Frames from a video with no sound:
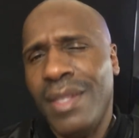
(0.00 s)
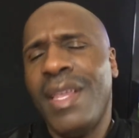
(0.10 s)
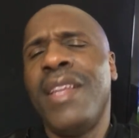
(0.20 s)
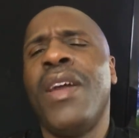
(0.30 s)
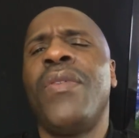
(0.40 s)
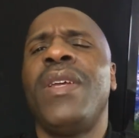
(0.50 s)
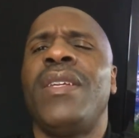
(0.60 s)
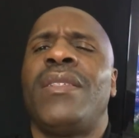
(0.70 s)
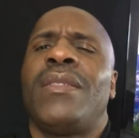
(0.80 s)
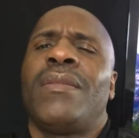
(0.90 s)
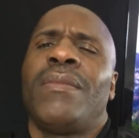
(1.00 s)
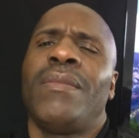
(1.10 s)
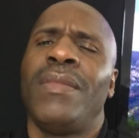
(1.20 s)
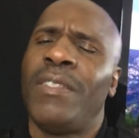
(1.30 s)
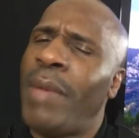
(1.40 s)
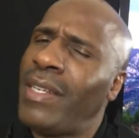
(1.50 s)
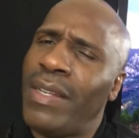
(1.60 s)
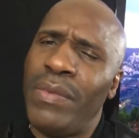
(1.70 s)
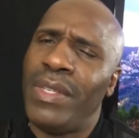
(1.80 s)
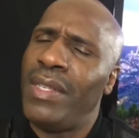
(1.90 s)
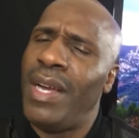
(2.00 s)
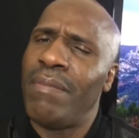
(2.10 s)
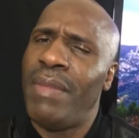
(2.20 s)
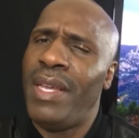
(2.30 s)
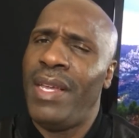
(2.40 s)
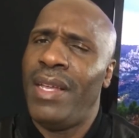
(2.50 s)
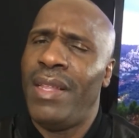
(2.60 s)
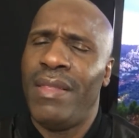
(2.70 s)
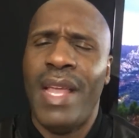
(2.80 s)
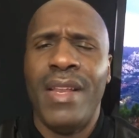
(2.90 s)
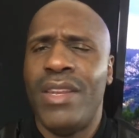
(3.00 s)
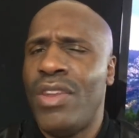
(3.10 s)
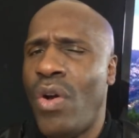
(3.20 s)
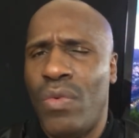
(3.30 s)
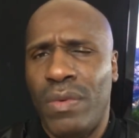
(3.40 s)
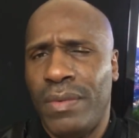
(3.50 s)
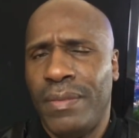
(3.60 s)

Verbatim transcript: They know this, especially with the young men. They know.